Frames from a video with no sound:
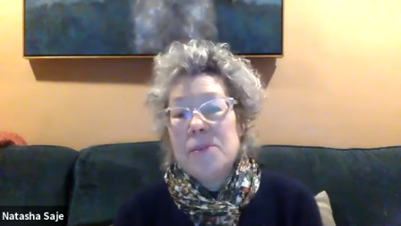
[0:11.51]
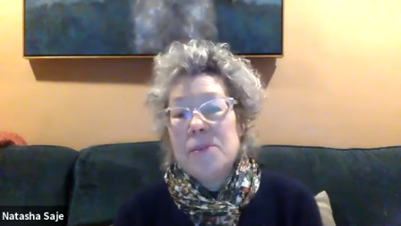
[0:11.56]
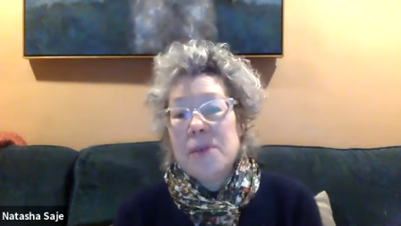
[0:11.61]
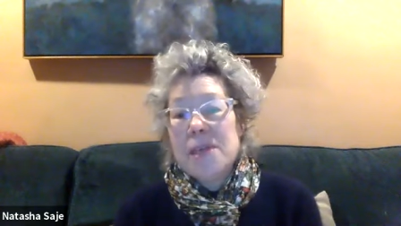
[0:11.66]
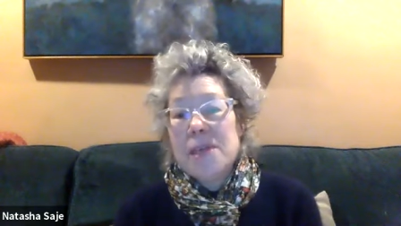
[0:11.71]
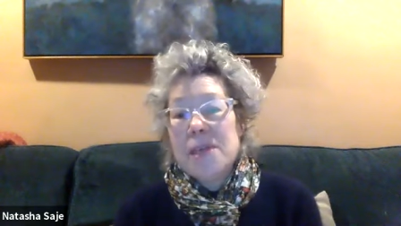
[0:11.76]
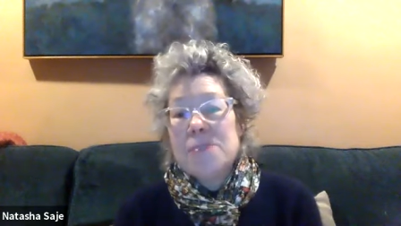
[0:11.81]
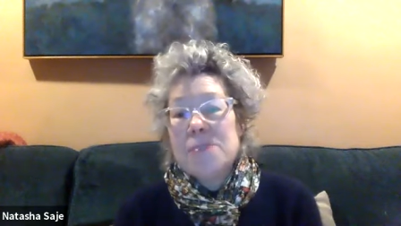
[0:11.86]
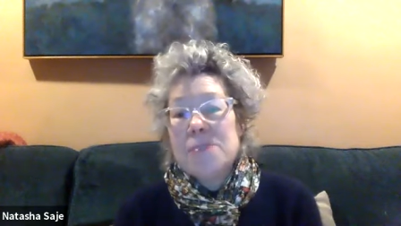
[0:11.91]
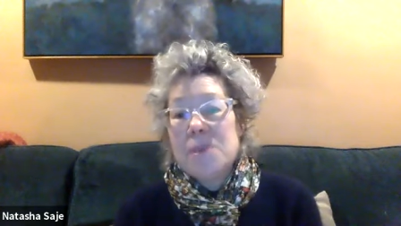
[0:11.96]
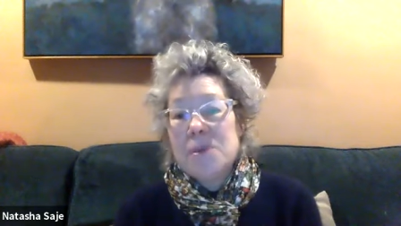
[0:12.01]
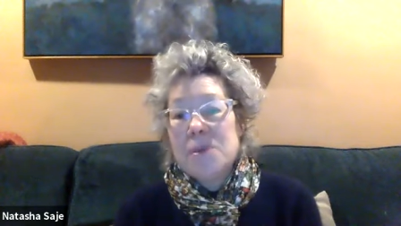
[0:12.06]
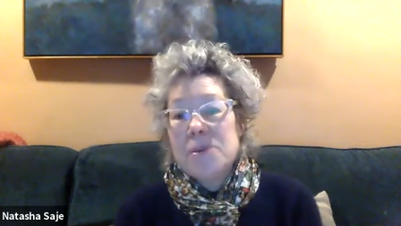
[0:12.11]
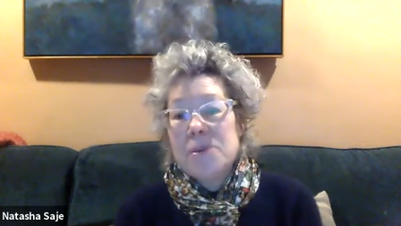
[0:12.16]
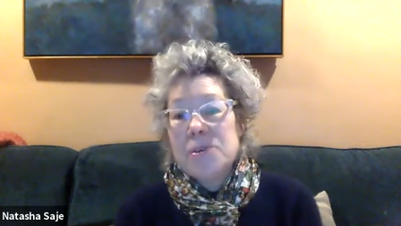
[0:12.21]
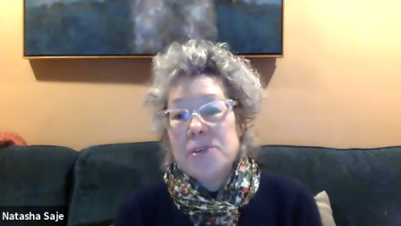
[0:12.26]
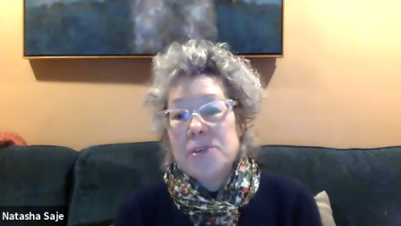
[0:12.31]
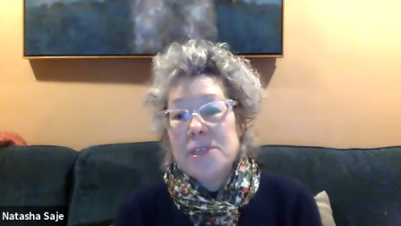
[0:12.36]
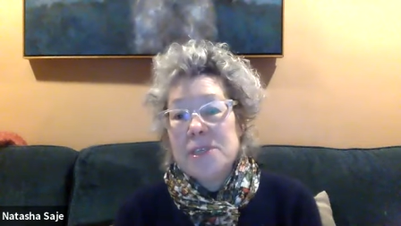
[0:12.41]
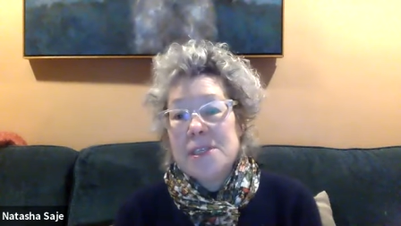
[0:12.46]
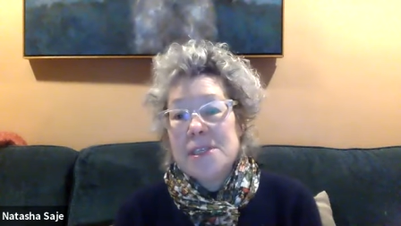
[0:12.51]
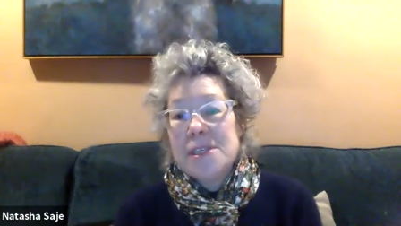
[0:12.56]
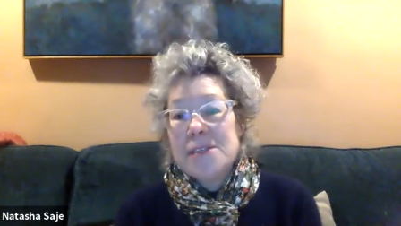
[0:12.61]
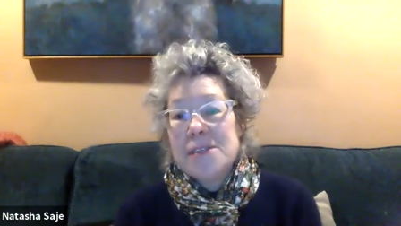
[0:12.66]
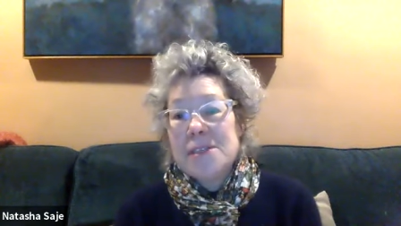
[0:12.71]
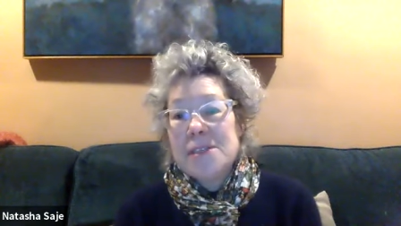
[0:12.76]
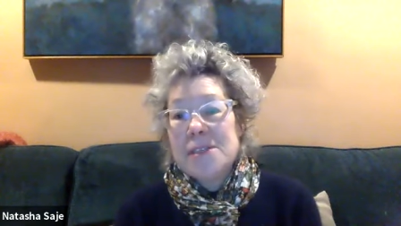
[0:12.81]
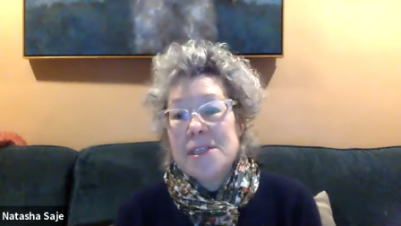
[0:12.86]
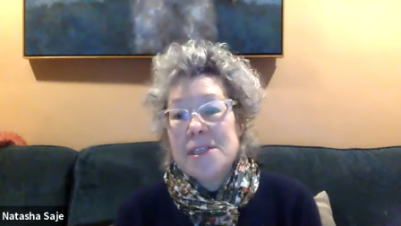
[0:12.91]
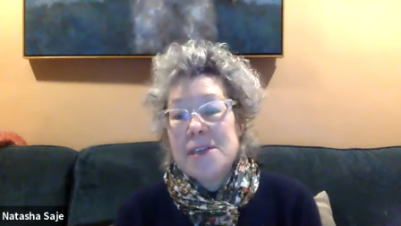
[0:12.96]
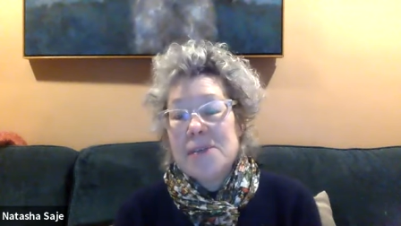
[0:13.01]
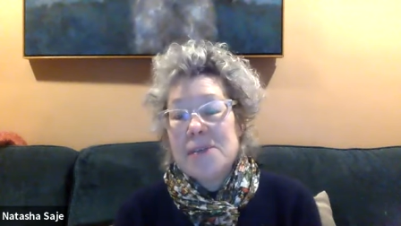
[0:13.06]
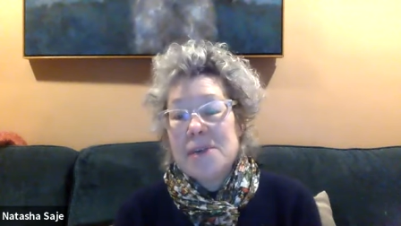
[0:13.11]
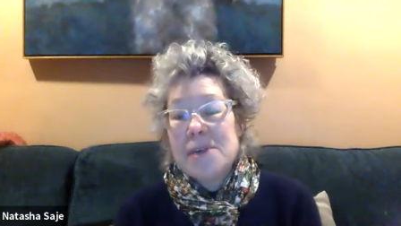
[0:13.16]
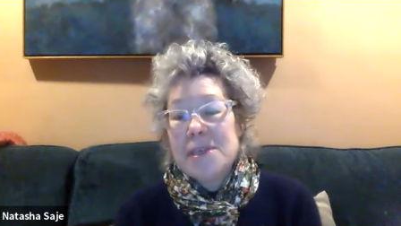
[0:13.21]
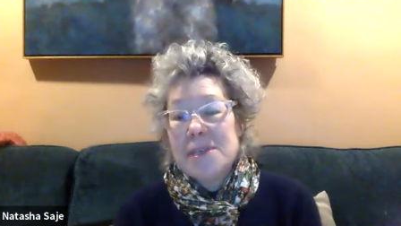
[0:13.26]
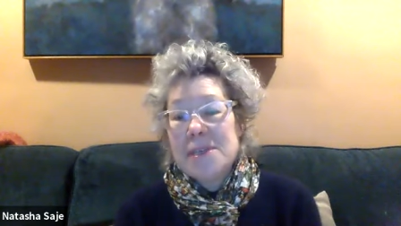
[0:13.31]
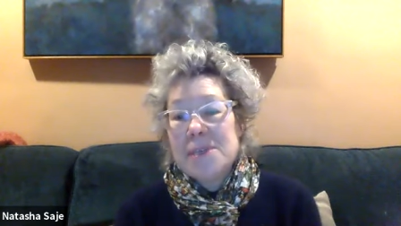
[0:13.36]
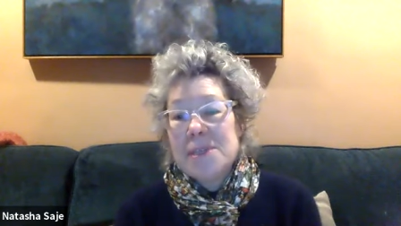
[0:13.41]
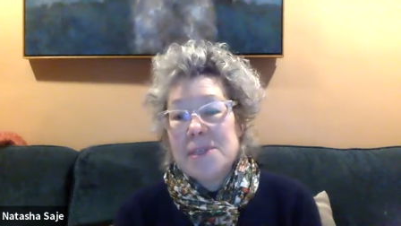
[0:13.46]
Weeks Poetry Series at
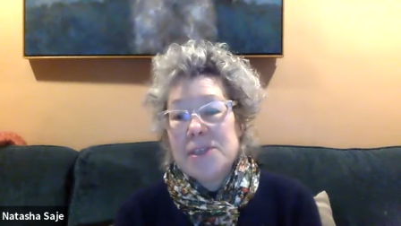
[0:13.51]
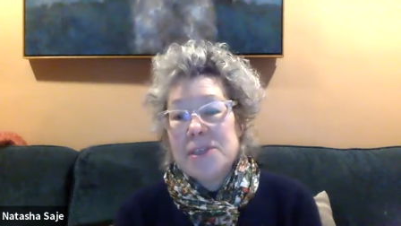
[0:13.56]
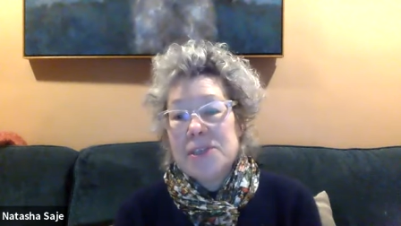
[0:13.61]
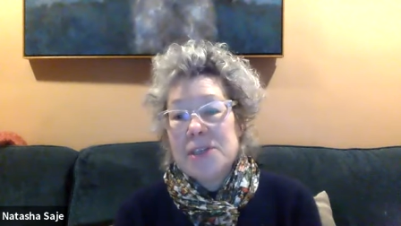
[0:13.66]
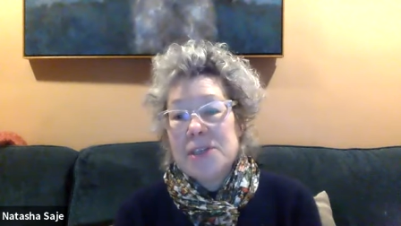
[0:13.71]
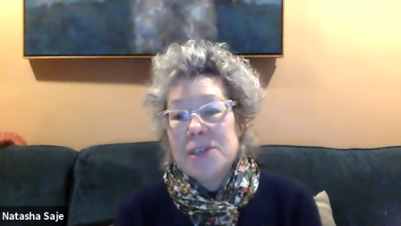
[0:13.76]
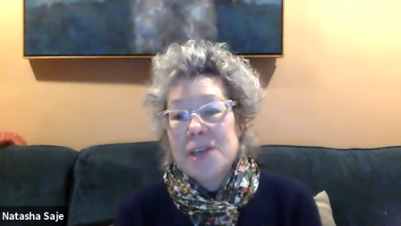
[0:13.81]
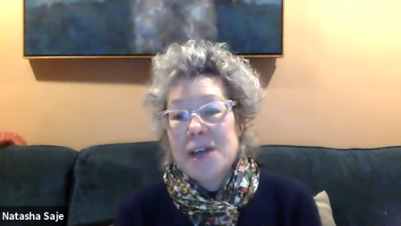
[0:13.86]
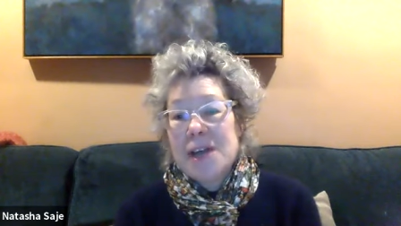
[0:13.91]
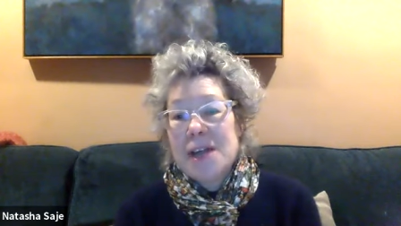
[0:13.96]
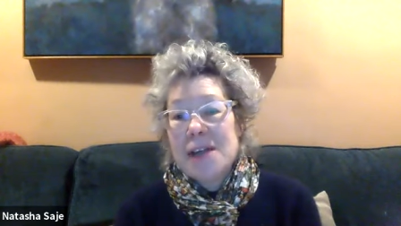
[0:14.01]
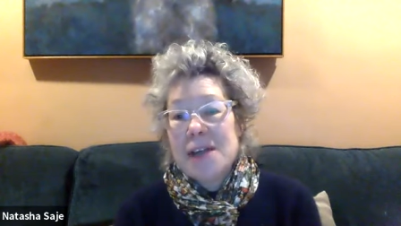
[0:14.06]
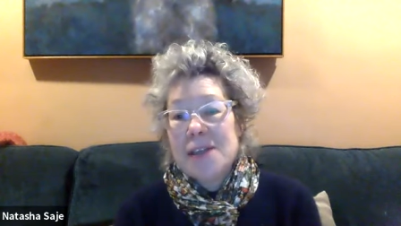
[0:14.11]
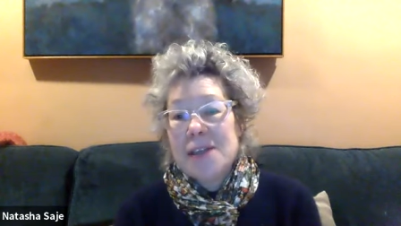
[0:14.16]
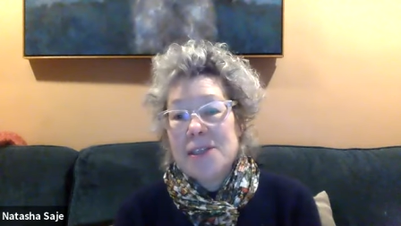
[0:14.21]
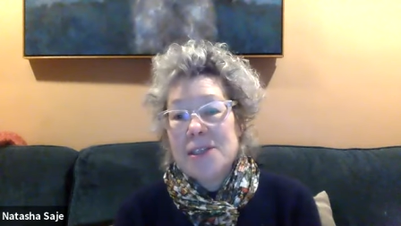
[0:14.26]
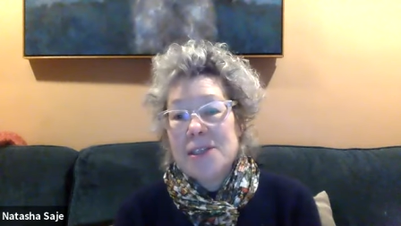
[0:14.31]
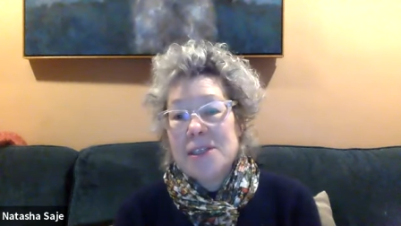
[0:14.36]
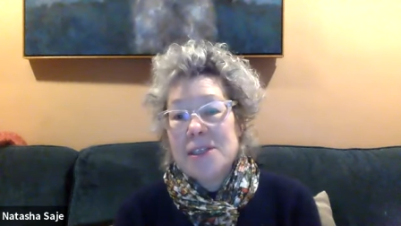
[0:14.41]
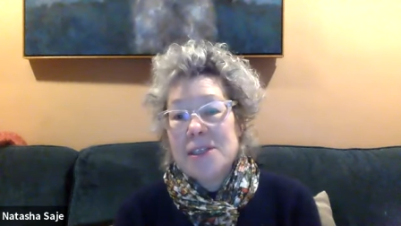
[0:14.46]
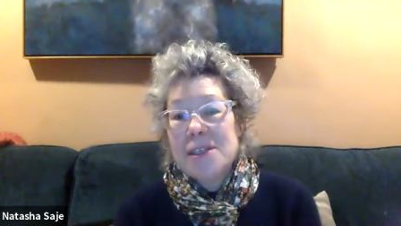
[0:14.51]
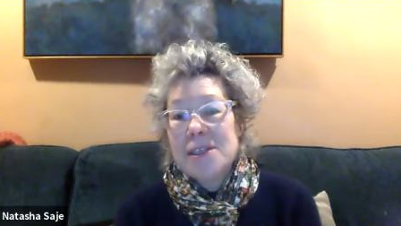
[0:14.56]
Westminster College.